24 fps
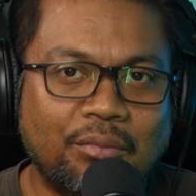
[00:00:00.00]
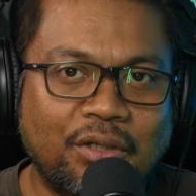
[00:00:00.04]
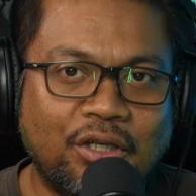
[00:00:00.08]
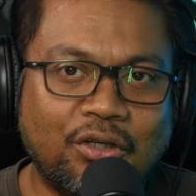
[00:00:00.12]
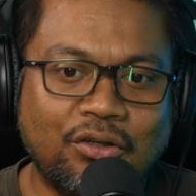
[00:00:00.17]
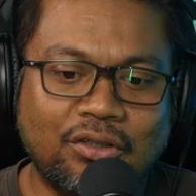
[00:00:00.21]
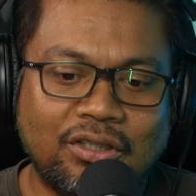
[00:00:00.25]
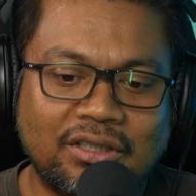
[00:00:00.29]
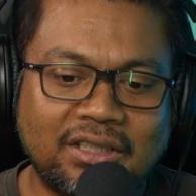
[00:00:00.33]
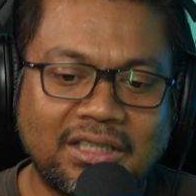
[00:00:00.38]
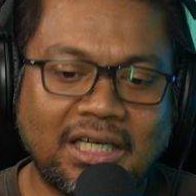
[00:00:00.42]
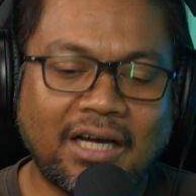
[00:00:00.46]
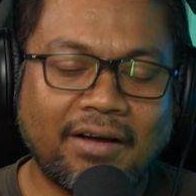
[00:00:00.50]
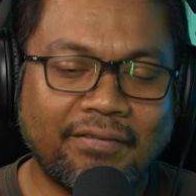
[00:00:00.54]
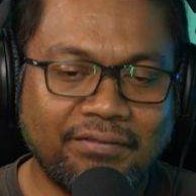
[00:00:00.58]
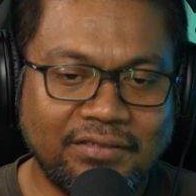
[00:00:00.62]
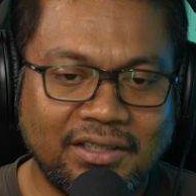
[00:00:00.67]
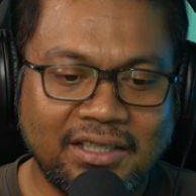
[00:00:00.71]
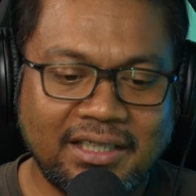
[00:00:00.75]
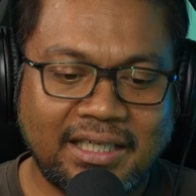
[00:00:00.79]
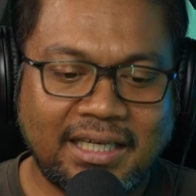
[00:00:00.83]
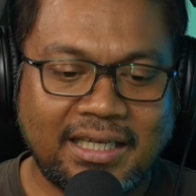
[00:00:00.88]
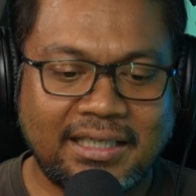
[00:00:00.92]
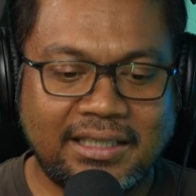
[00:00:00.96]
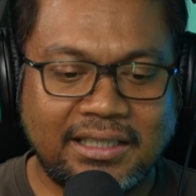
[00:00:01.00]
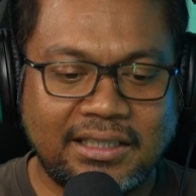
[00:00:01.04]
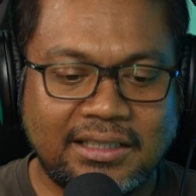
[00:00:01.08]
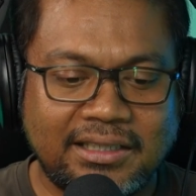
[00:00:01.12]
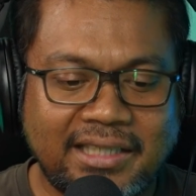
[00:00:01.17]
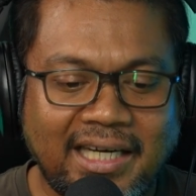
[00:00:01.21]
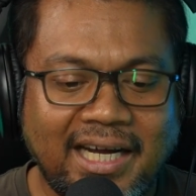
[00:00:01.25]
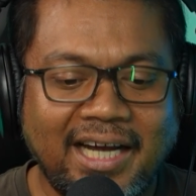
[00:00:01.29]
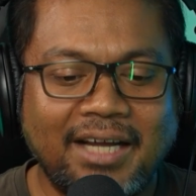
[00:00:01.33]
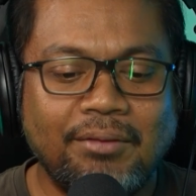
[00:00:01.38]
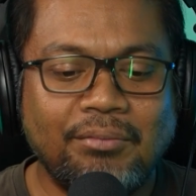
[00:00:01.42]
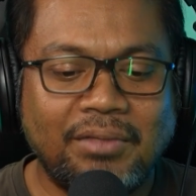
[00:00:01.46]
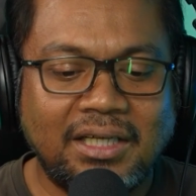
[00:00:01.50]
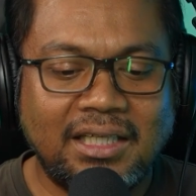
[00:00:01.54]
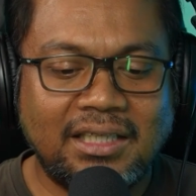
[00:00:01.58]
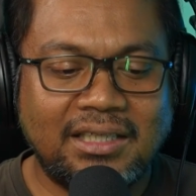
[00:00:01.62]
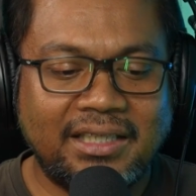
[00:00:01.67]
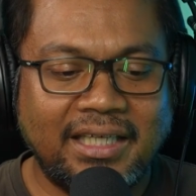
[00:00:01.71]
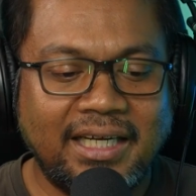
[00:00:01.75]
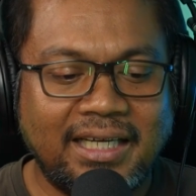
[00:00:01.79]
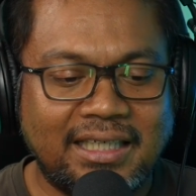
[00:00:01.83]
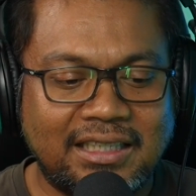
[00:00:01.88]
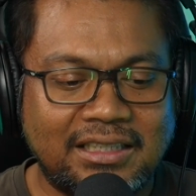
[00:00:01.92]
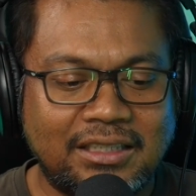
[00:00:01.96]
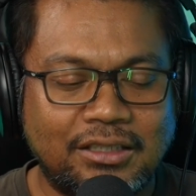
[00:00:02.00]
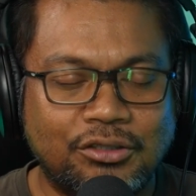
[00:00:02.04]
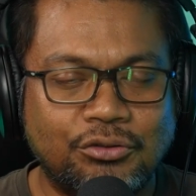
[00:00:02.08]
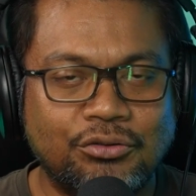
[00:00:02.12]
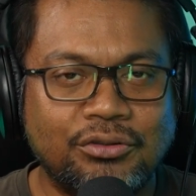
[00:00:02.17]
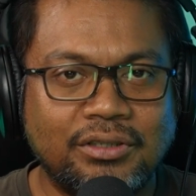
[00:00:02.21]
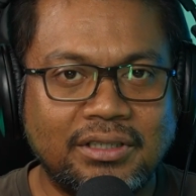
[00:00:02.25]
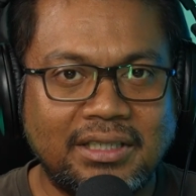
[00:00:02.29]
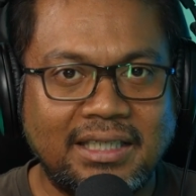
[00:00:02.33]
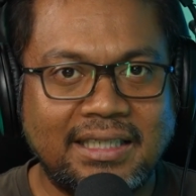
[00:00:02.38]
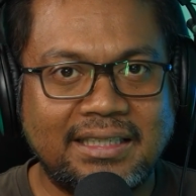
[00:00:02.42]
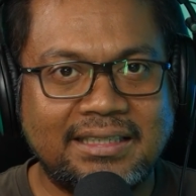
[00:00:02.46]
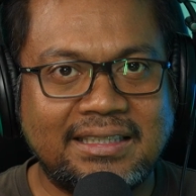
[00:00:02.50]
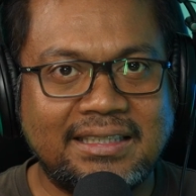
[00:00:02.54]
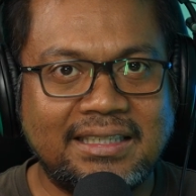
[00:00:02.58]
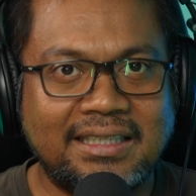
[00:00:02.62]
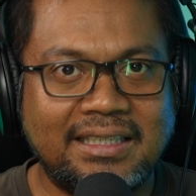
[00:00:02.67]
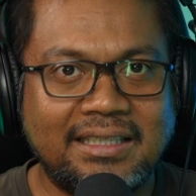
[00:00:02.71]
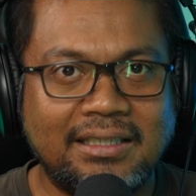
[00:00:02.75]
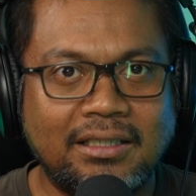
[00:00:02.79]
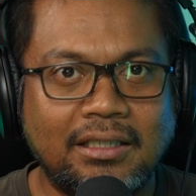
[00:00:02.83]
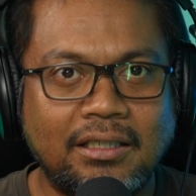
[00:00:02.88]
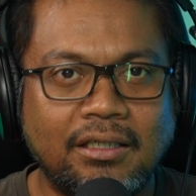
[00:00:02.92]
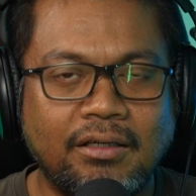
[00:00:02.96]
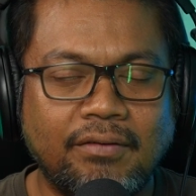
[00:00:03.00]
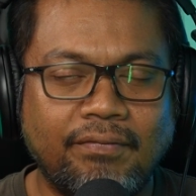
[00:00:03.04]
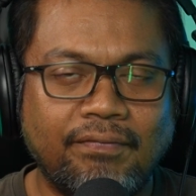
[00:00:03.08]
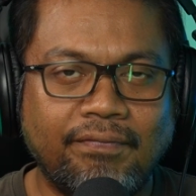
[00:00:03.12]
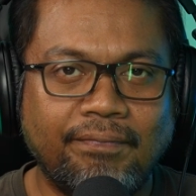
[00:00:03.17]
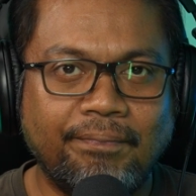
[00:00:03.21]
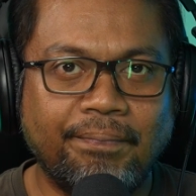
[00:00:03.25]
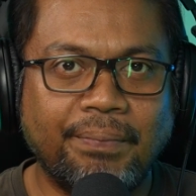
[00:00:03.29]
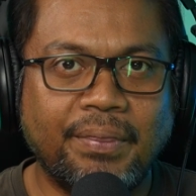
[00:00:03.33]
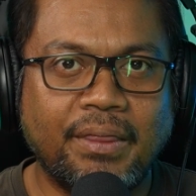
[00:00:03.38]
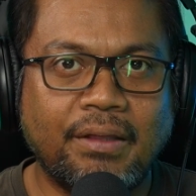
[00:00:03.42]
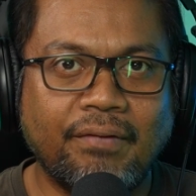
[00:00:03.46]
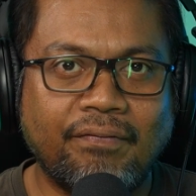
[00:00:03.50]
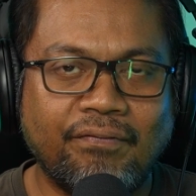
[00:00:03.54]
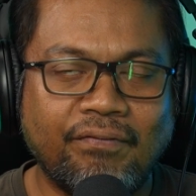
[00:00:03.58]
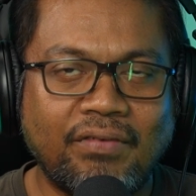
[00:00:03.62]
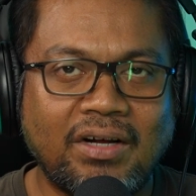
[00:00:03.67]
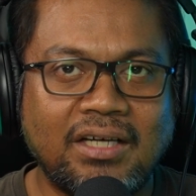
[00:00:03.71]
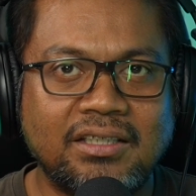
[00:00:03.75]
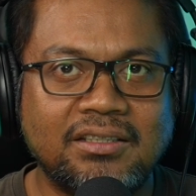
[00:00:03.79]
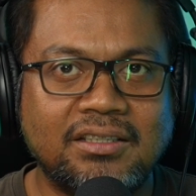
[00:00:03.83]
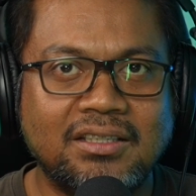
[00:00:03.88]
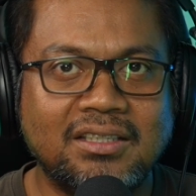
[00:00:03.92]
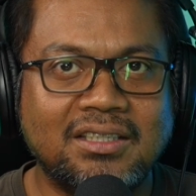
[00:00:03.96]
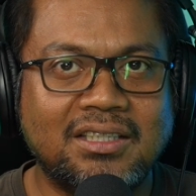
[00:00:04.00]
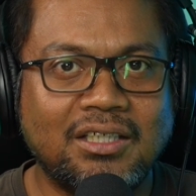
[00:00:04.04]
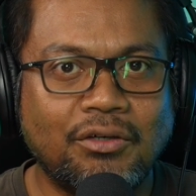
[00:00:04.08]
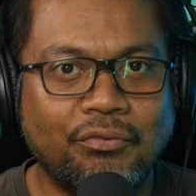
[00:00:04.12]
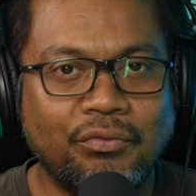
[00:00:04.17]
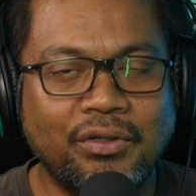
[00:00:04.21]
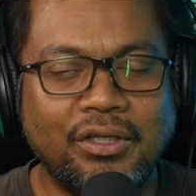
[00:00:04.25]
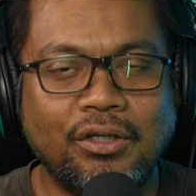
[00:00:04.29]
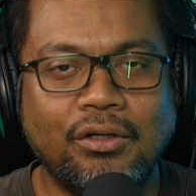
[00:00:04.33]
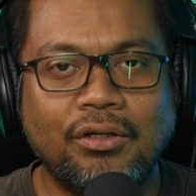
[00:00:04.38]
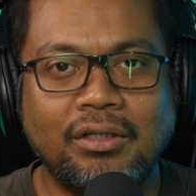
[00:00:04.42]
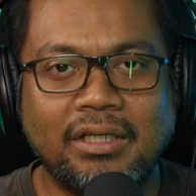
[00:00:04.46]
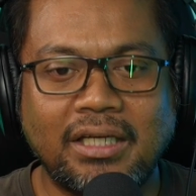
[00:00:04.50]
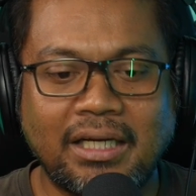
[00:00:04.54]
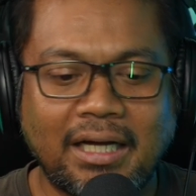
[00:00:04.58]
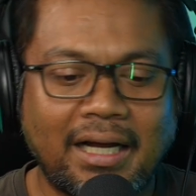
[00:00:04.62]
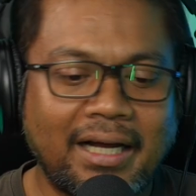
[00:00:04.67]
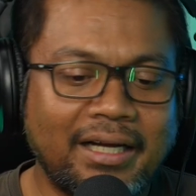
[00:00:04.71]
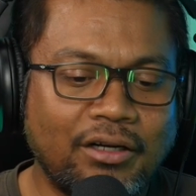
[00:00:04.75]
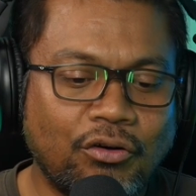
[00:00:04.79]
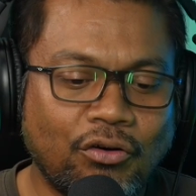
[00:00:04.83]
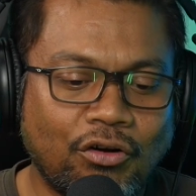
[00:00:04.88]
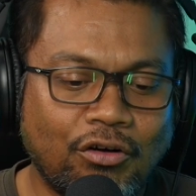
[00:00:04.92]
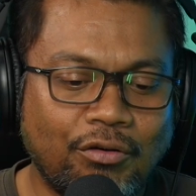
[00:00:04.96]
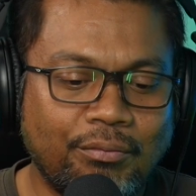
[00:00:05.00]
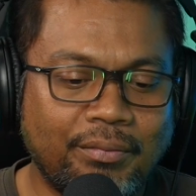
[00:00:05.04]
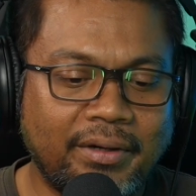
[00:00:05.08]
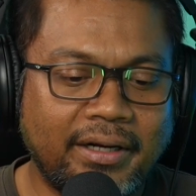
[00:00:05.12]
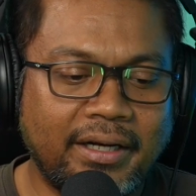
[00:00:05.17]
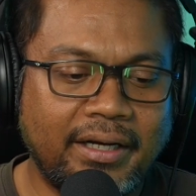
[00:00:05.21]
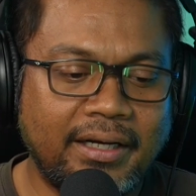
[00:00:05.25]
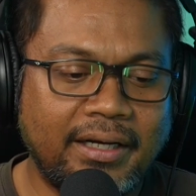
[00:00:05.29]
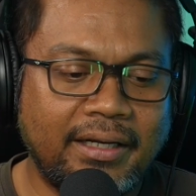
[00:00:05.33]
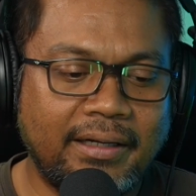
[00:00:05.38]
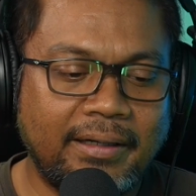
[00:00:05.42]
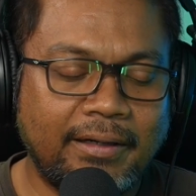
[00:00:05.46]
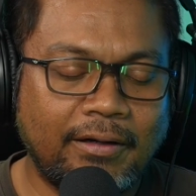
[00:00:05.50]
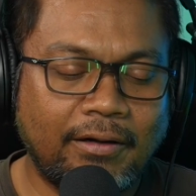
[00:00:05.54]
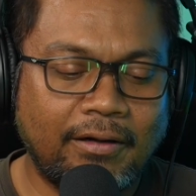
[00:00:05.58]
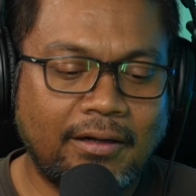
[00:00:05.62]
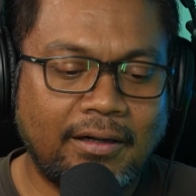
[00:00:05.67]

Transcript: Because after that, the time it takes, so let's say the fastest that I got on my